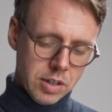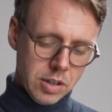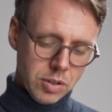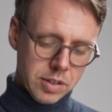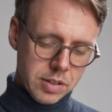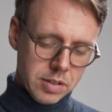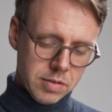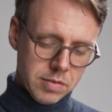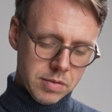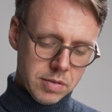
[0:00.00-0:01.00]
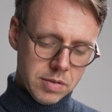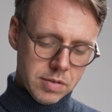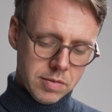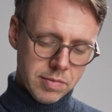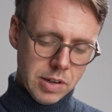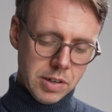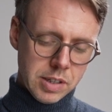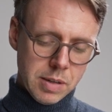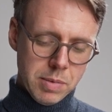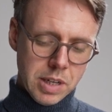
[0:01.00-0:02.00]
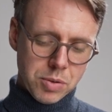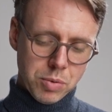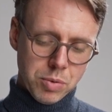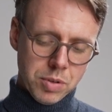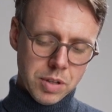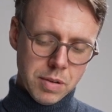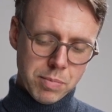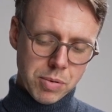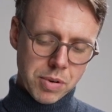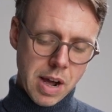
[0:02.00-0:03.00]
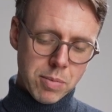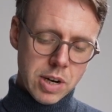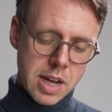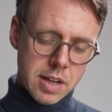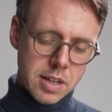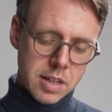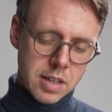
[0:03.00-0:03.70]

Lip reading: It looks very similar to a parabola,